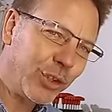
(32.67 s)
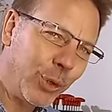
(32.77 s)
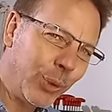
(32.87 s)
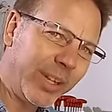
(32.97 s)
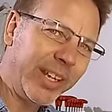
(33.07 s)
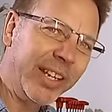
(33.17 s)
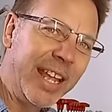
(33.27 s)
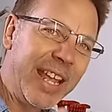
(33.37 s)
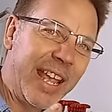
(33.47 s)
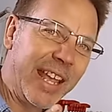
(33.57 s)
Tooling
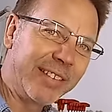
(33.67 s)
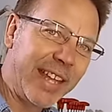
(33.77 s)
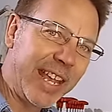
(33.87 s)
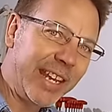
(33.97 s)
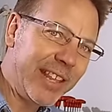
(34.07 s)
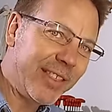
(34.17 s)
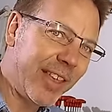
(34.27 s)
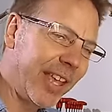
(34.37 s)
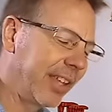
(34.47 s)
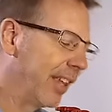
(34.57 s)
is
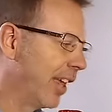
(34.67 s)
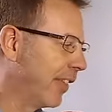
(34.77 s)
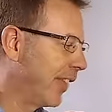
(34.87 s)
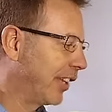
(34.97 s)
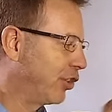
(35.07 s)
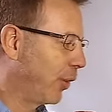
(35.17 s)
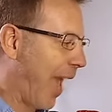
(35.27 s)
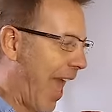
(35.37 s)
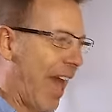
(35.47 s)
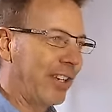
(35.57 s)
anything that you
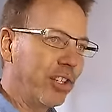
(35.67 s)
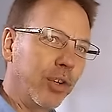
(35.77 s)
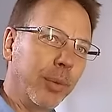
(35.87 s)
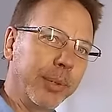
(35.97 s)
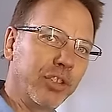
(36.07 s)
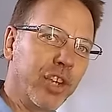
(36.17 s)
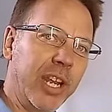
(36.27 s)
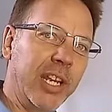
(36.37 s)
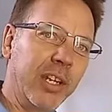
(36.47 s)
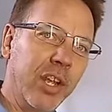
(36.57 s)
add to a
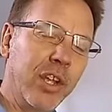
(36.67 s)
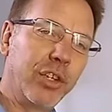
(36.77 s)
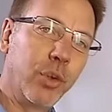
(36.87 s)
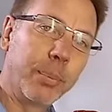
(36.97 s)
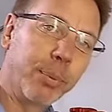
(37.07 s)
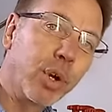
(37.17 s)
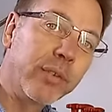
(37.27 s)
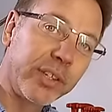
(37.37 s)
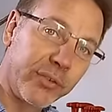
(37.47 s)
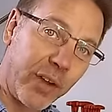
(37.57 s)
machine to
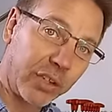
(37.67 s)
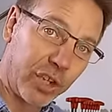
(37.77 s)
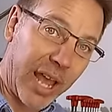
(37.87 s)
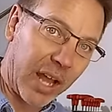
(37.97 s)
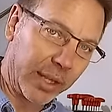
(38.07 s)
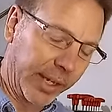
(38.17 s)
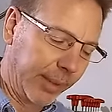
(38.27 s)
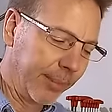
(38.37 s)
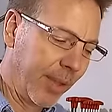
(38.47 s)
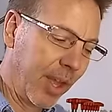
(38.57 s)
improve its
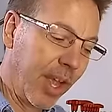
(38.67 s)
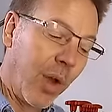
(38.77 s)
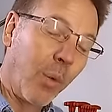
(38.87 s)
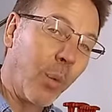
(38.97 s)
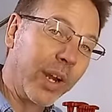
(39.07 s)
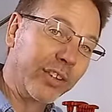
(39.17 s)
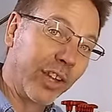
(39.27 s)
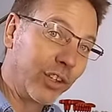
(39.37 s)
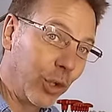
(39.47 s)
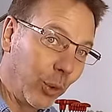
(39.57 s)
functionality. What is
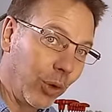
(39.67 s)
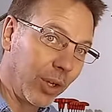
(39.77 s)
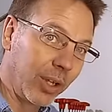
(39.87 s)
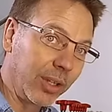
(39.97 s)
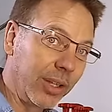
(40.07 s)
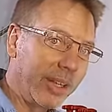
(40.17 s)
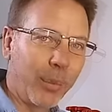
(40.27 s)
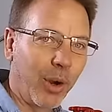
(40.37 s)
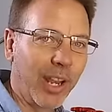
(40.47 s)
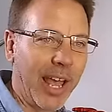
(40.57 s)
a tool is
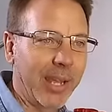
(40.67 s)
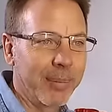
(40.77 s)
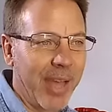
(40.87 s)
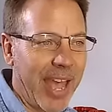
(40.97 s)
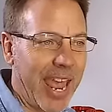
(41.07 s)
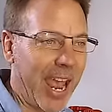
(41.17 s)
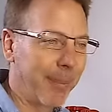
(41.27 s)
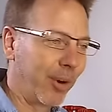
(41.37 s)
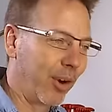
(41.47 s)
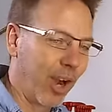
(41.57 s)
more like a
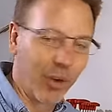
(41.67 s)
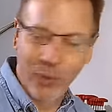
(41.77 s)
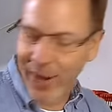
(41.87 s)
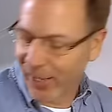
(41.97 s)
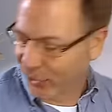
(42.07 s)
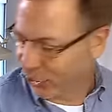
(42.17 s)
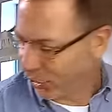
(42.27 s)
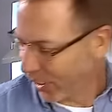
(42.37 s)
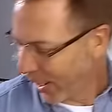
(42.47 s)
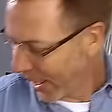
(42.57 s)
hammer, a
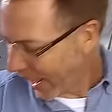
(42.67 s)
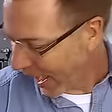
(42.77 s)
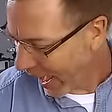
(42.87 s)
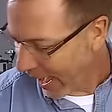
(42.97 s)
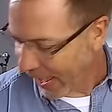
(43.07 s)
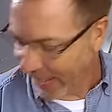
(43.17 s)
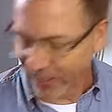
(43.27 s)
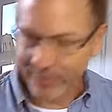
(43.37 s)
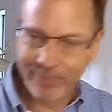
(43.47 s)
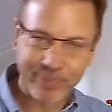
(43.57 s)
wrench, a